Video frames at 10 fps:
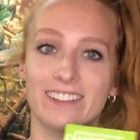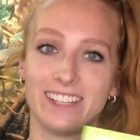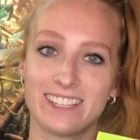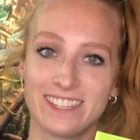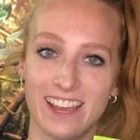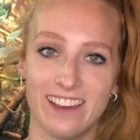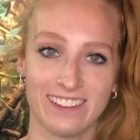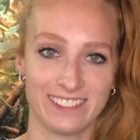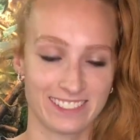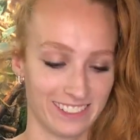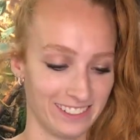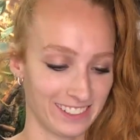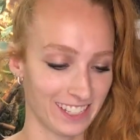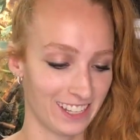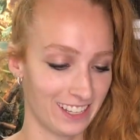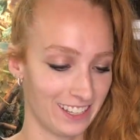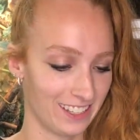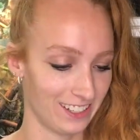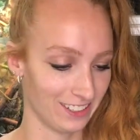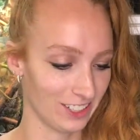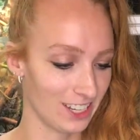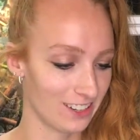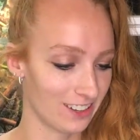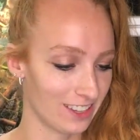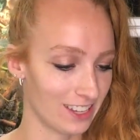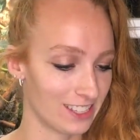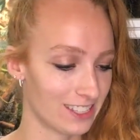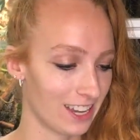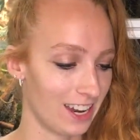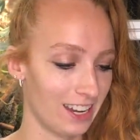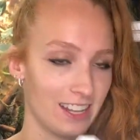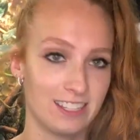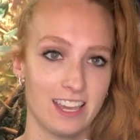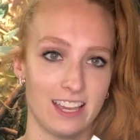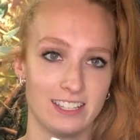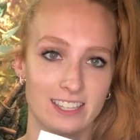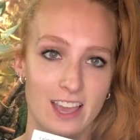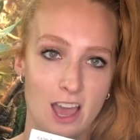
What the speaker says: let's see how this goes. Looking on the inside, it says,